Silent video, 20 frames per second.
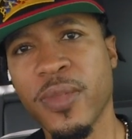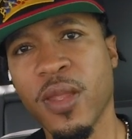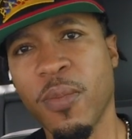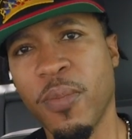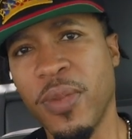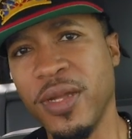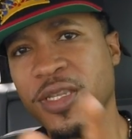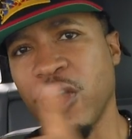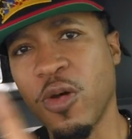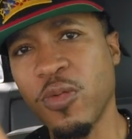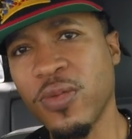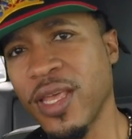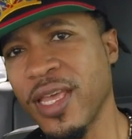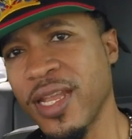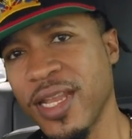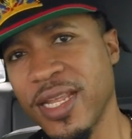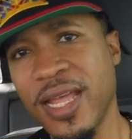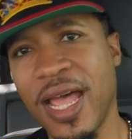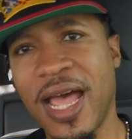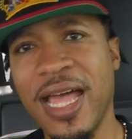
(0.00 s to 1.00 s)
but don't
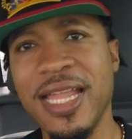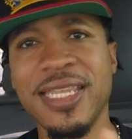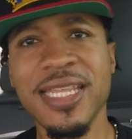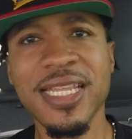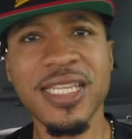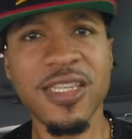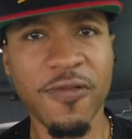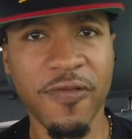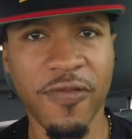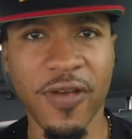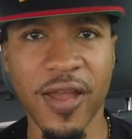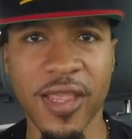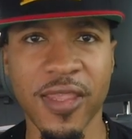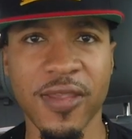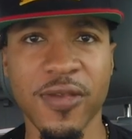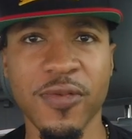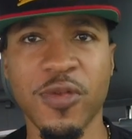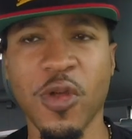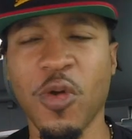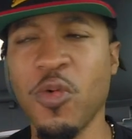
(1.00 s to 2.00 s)
let it identify
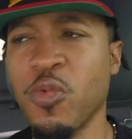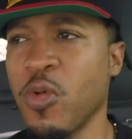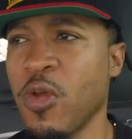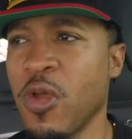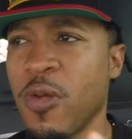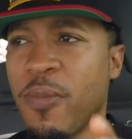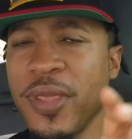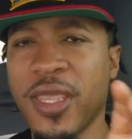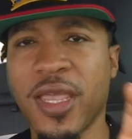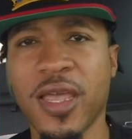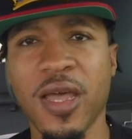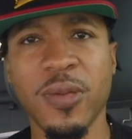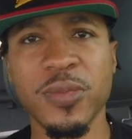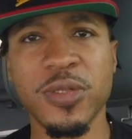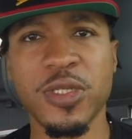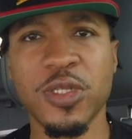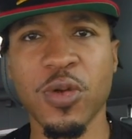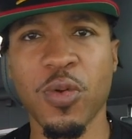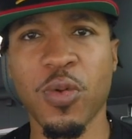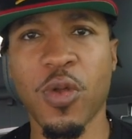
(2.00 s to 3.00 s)
you. Don't become
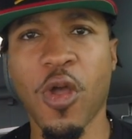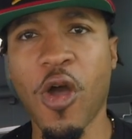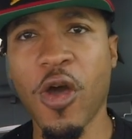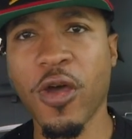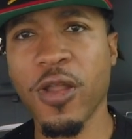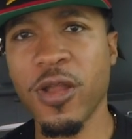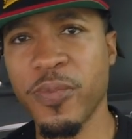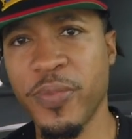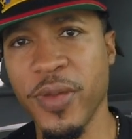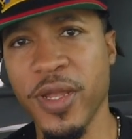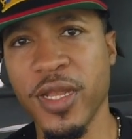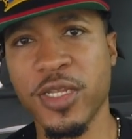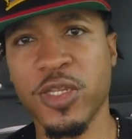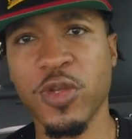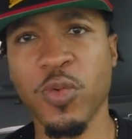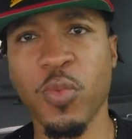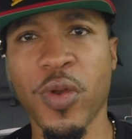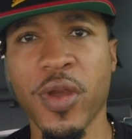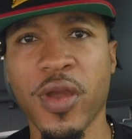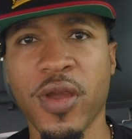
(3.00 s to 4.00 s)
so caught up in it
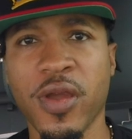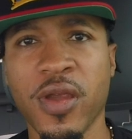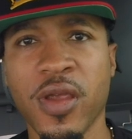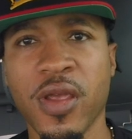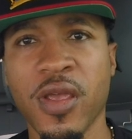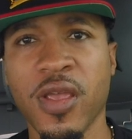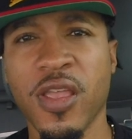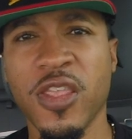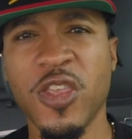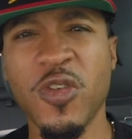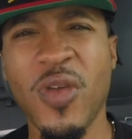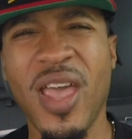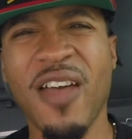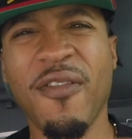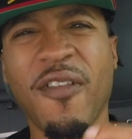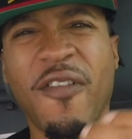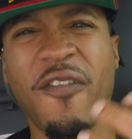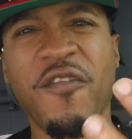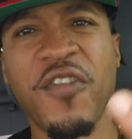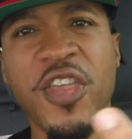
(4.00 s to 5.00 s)
to where you have
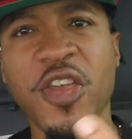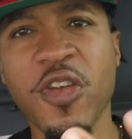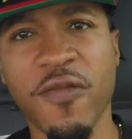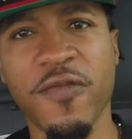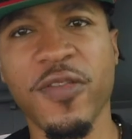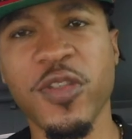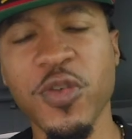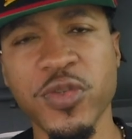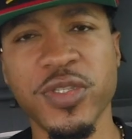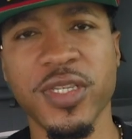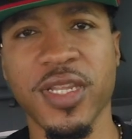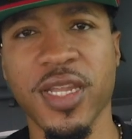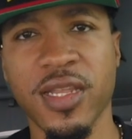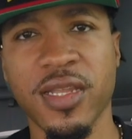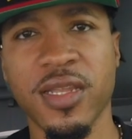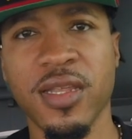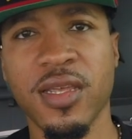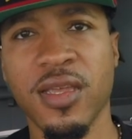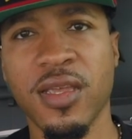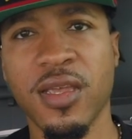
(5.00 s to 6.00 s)
a fear of losing it.
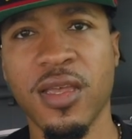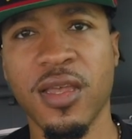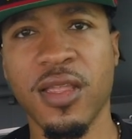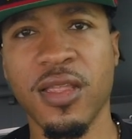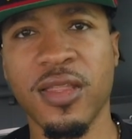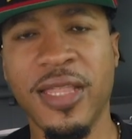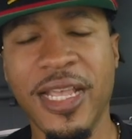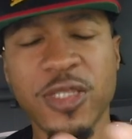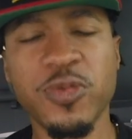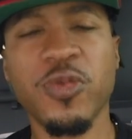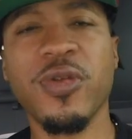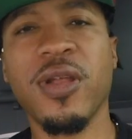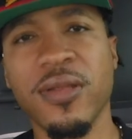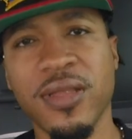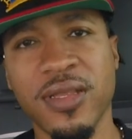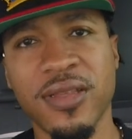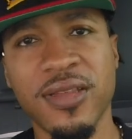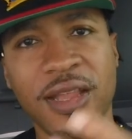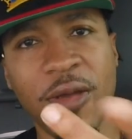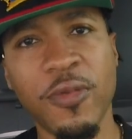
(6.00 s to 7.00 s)
That's what
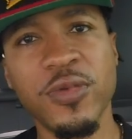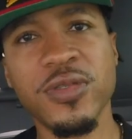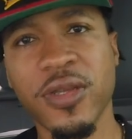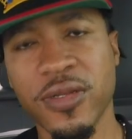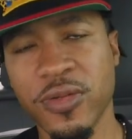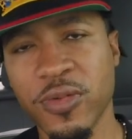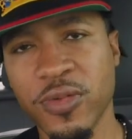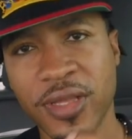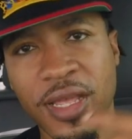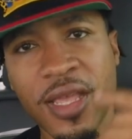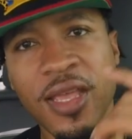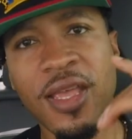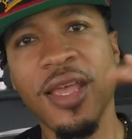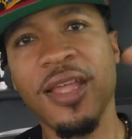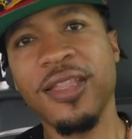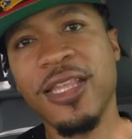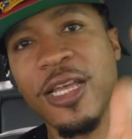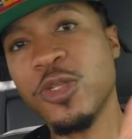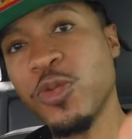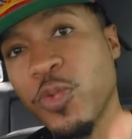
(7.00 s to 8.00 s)

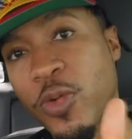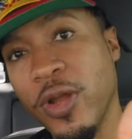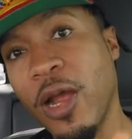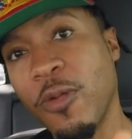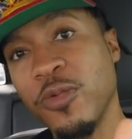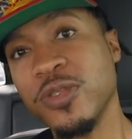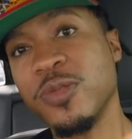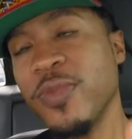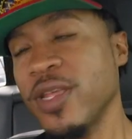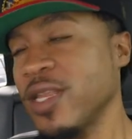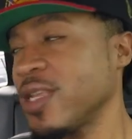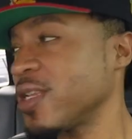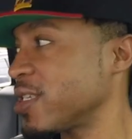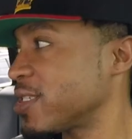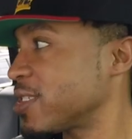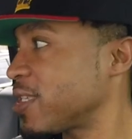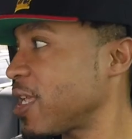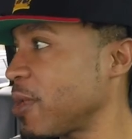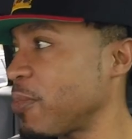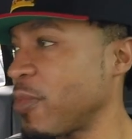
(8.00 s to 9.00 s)
I was meaning to
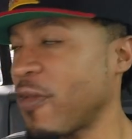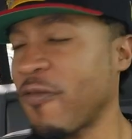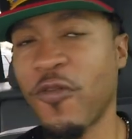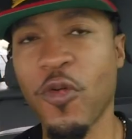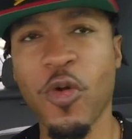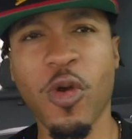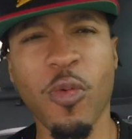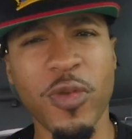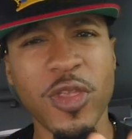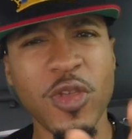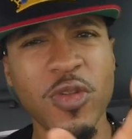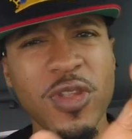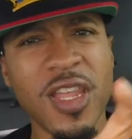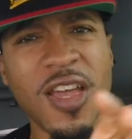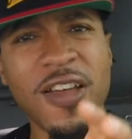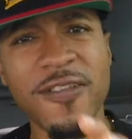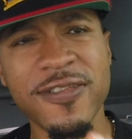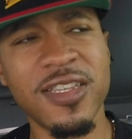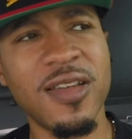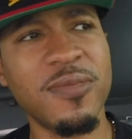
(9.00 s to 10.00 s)
say before. When you
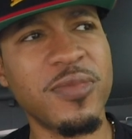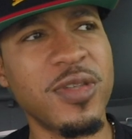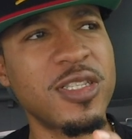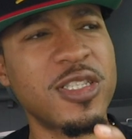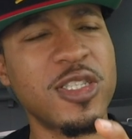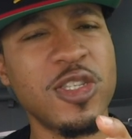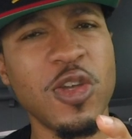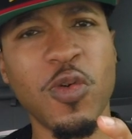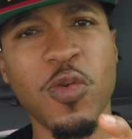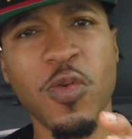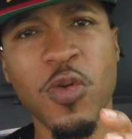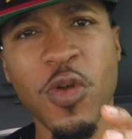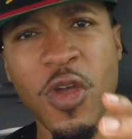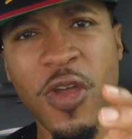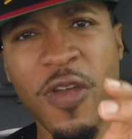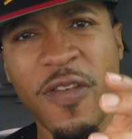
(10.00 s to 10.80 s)
love something so